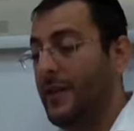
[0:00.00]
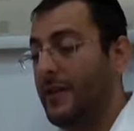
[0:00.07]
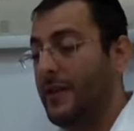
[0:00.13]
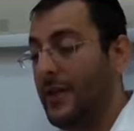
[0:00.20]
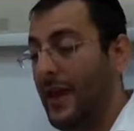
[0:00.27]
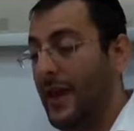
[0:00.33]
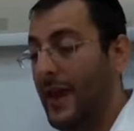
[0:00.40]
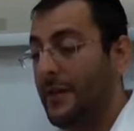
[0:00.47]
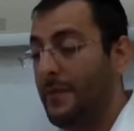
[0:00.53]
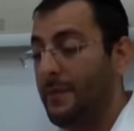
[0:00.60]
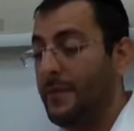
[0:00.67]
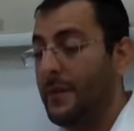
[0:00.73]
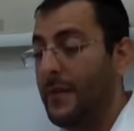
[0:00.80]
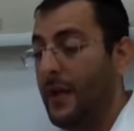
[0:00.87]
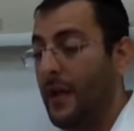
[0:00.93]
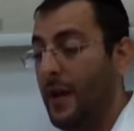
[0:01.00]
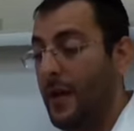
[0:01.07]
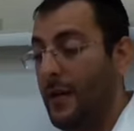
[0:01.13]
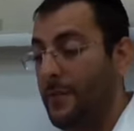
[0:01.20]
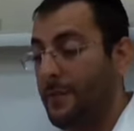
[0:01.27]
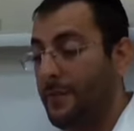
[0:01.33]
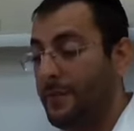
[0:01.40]
So then
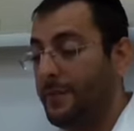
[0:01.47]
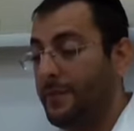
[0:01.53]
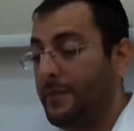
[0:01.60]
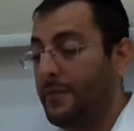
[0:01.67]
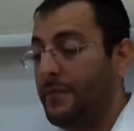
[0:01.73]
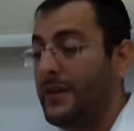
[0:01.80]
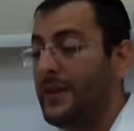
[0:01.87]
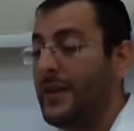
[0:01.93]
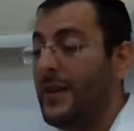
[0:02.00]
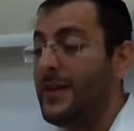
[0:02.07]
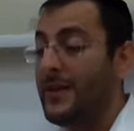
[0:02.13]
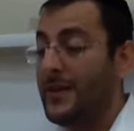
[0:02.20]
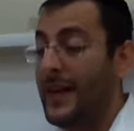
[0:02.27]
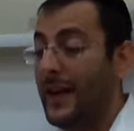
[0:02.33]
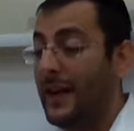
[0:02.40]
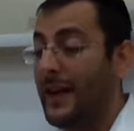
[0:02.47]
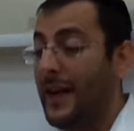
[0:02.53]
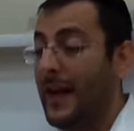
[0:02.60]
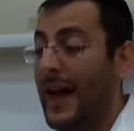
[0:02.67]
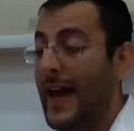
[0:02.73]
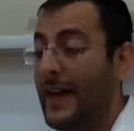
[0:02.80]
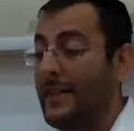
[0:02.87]
um, the second
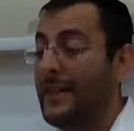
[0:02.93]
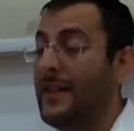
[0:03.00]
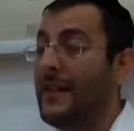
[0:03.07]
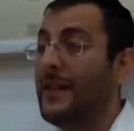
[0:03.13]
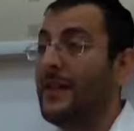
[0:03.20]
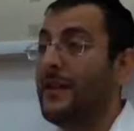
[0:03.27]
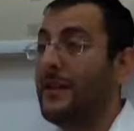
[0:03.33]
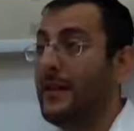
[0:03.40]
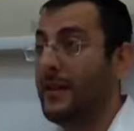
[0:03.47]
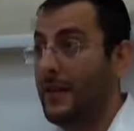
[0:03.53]
guy added in